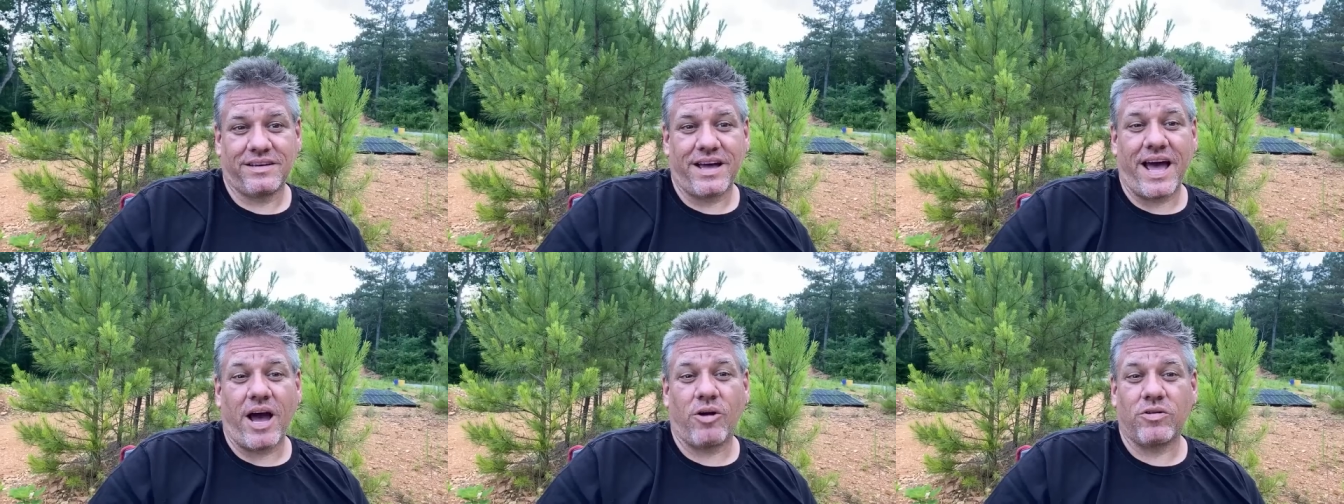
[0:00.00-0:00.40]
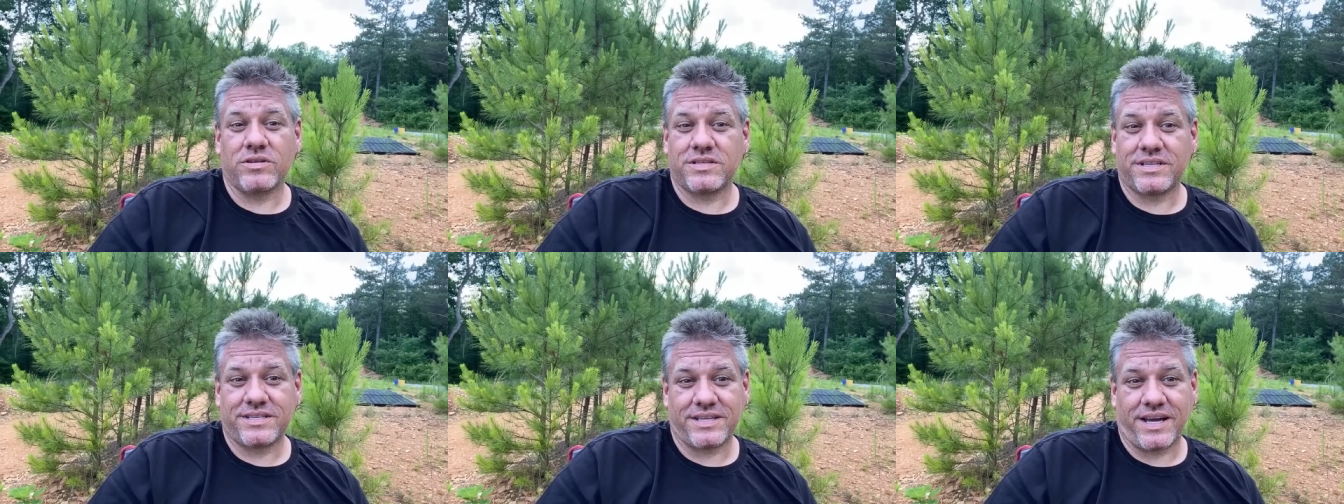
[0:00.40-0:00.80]
hours
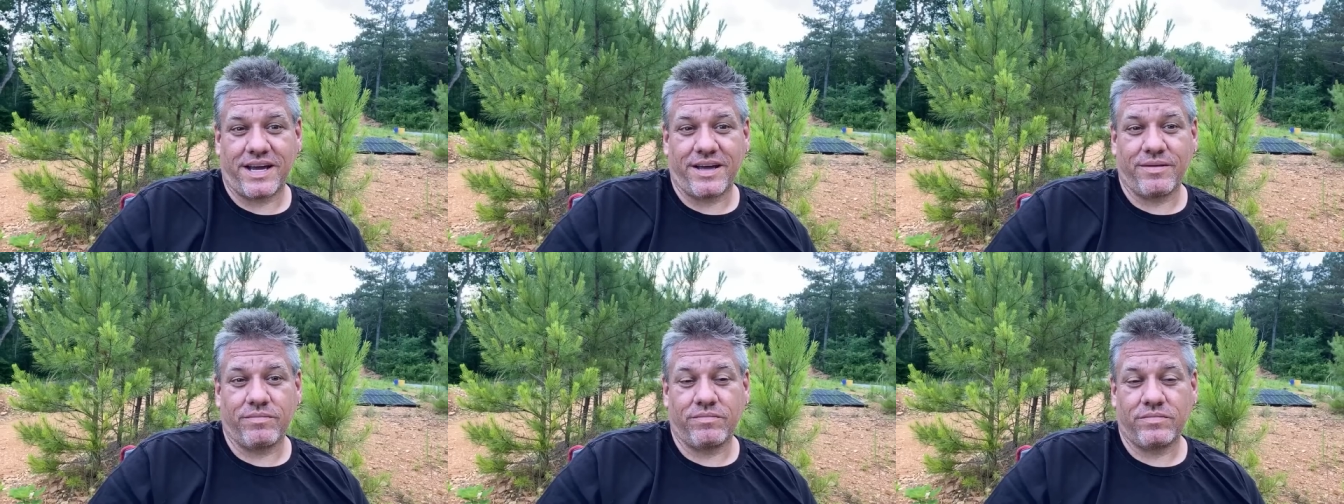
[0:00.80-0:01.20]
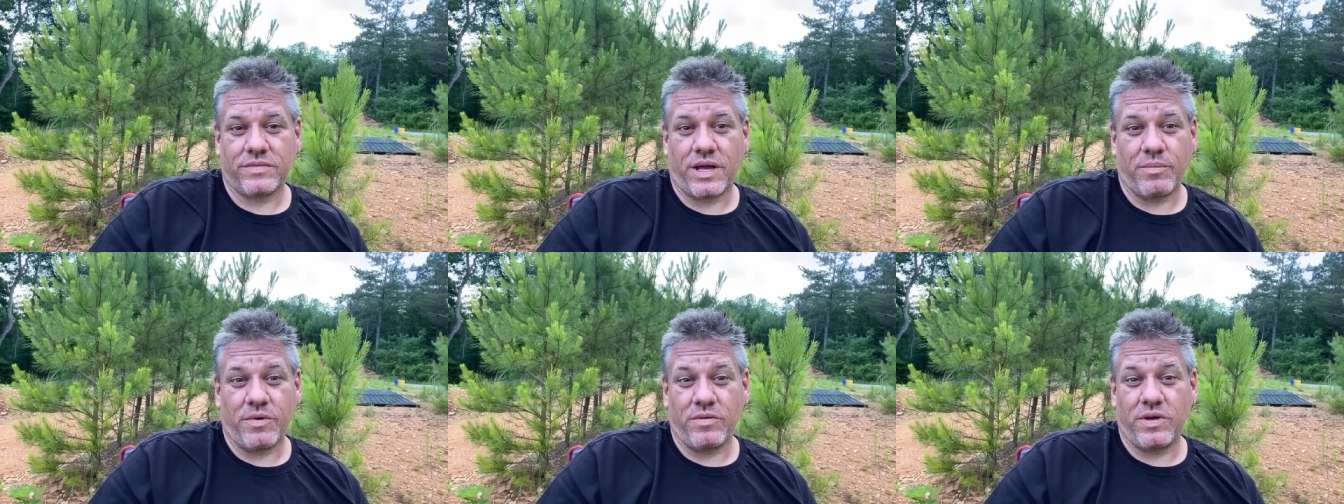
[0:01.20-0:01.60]
at a time.
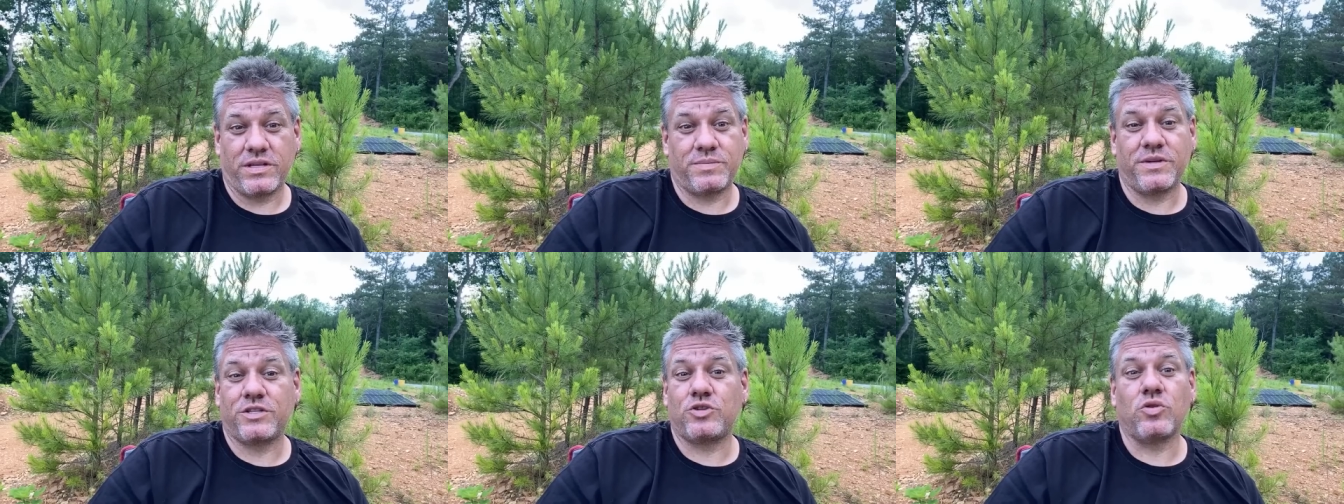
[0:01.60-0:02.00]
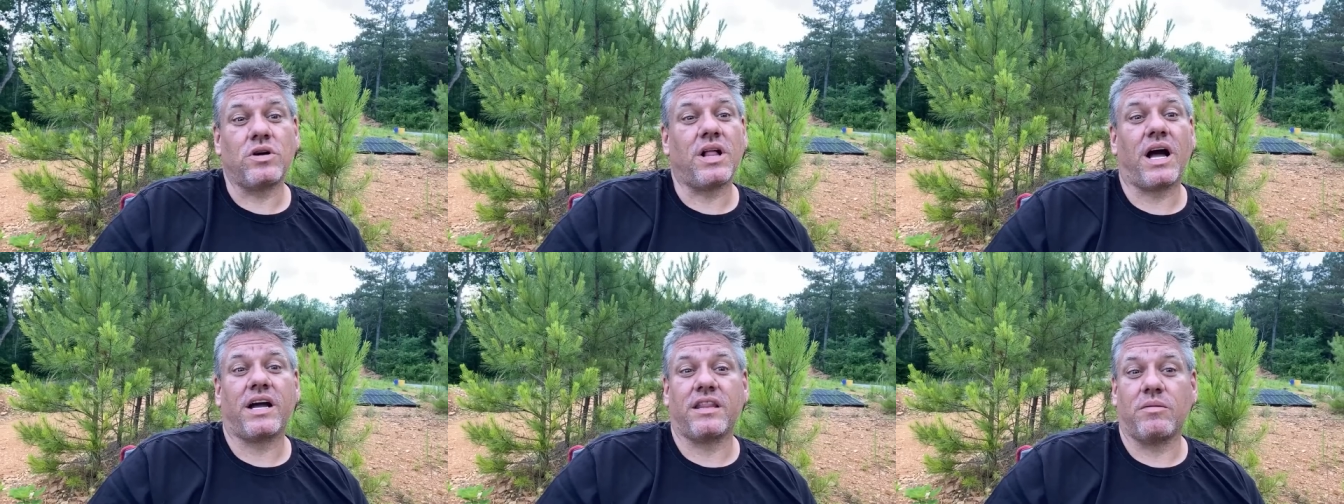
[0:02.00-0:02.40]
I mean, it's been 2
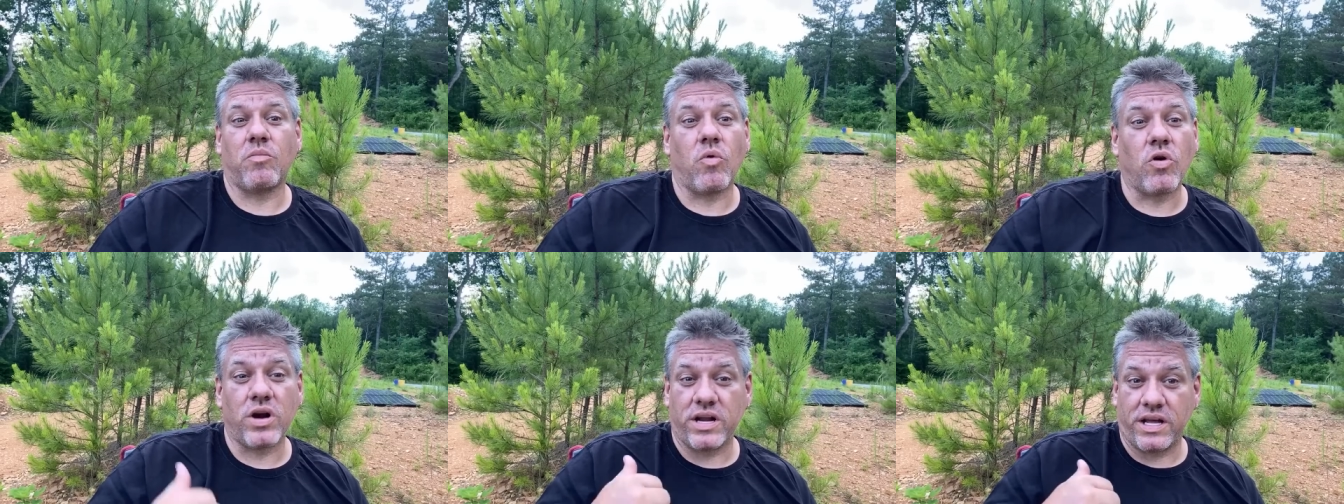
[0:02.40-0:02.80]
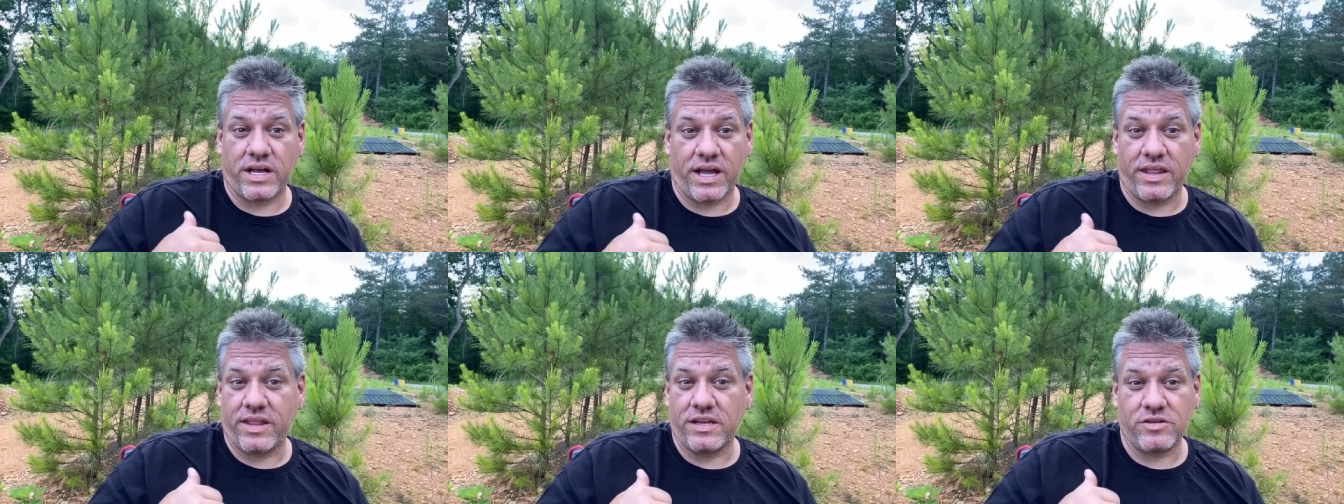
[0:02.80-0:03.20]
o'clock in the morning
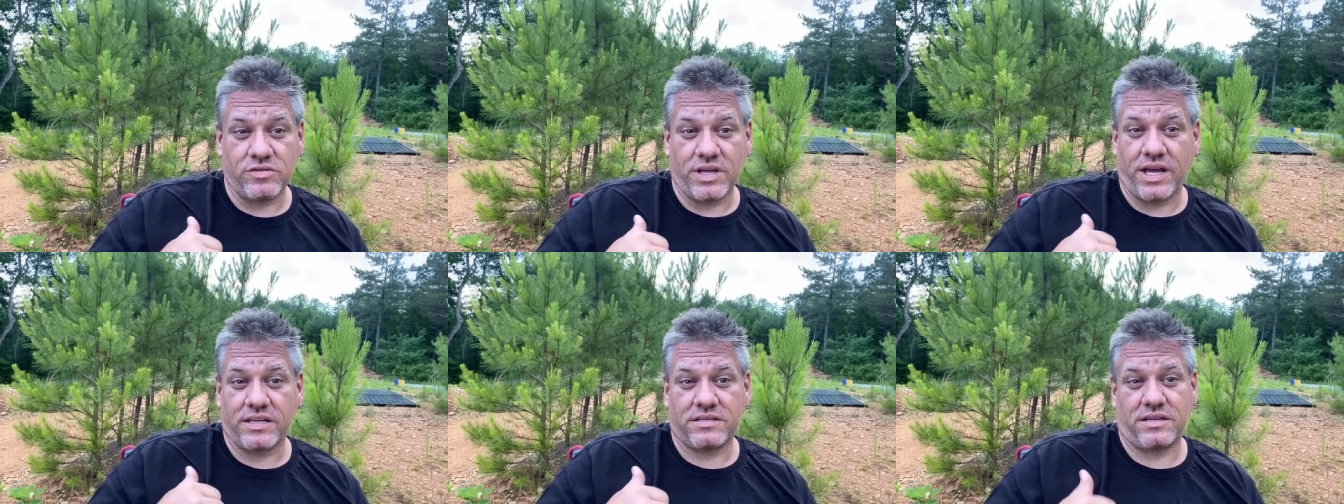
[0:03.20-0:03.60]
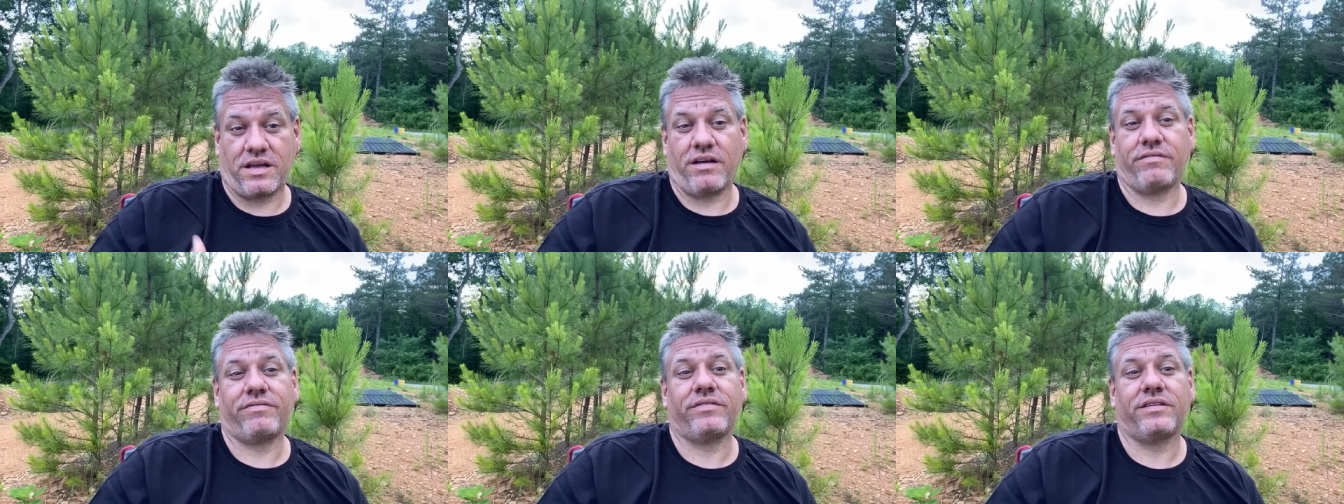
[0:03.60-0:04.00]
and they do that
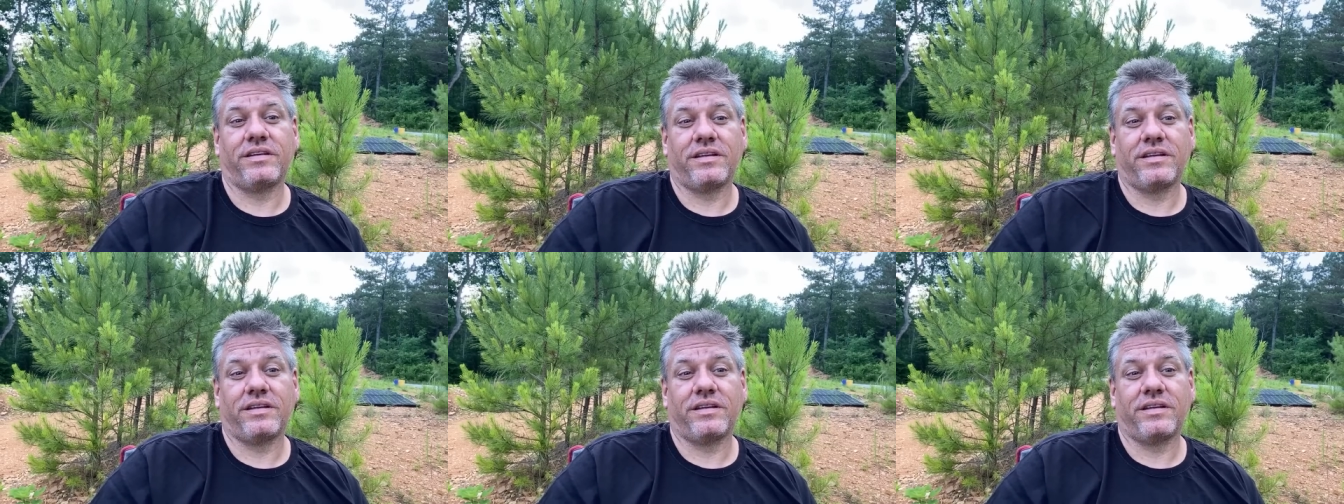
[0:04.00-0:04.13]
stuff.